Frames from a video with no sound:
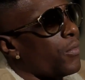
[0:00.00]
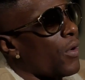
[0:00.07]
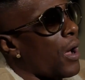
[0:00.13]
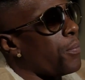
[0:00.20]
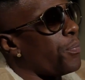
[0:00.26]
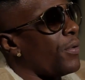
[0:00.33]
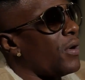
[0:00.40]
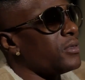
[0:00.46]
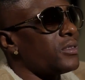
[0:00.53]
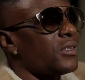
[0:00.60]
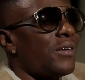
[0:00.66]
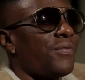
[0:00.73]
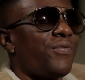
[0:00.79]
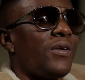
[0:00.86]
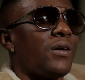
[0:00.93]
bro, I punched
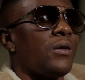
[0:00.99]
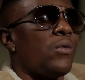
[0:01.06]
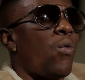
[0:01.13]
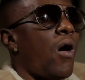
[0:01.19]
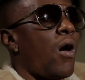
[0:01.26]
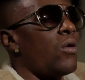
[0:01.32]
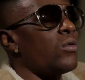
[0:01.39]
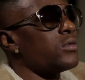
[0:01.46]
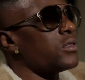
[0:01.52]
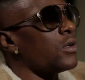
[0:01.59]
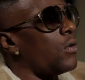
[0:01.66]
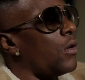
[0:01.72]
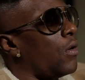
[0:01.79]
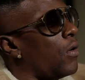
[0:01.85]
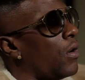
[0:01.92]
that fucking wall so
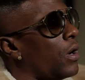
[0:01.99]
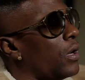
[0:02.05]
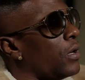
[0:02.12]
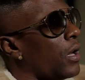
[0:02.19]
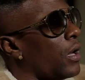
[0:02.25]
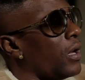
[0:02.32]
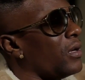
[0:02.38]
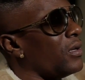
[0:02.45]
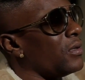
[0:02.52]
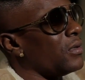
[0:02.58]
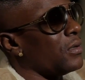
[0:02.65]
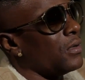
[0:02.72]
hard, like.